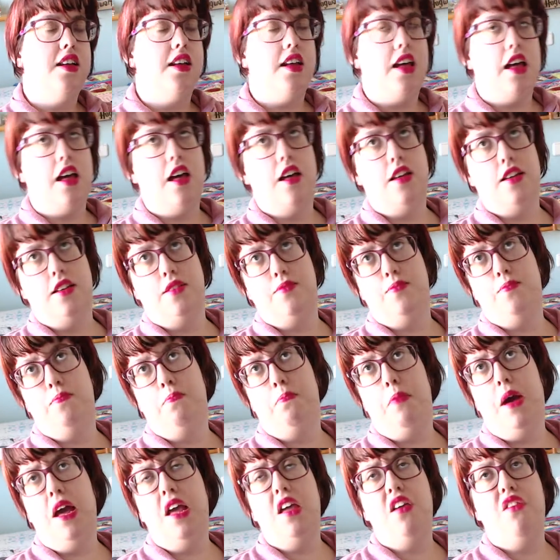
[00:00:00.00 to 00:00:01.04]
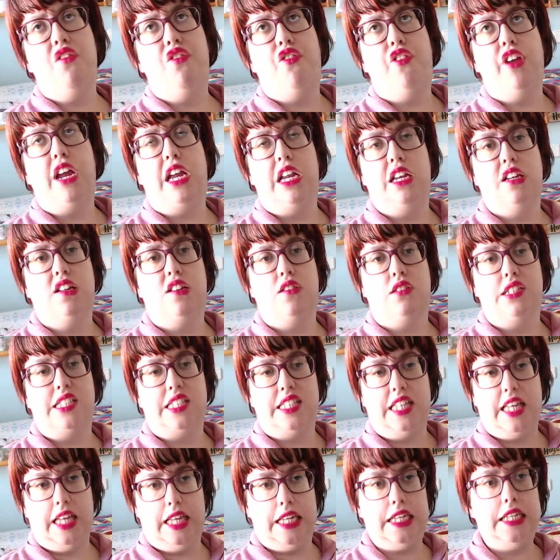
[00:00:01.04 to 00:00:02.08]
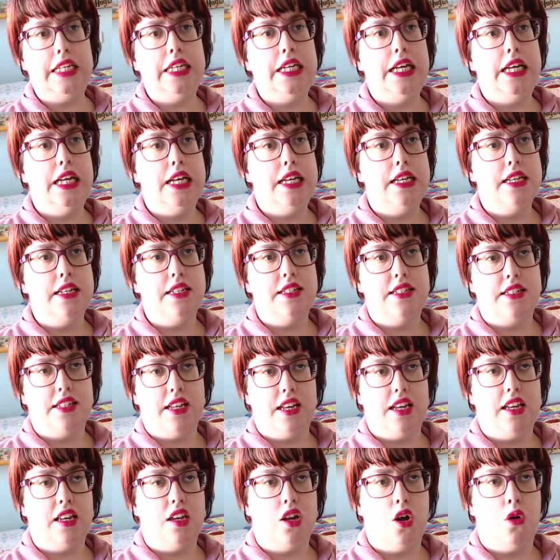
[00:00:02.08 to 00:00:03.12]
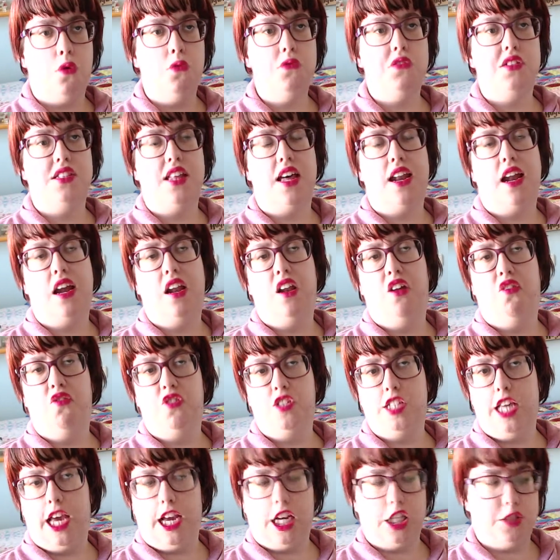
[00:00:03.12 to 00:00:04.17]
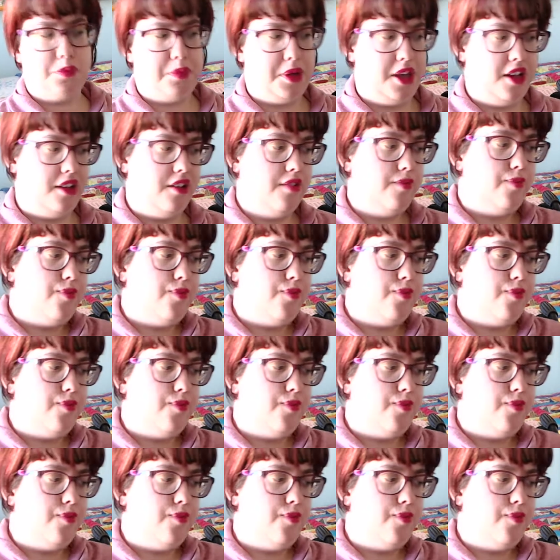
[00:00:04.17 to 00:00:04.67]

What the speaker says: my friend Christine, she knows that I love Shakespeare.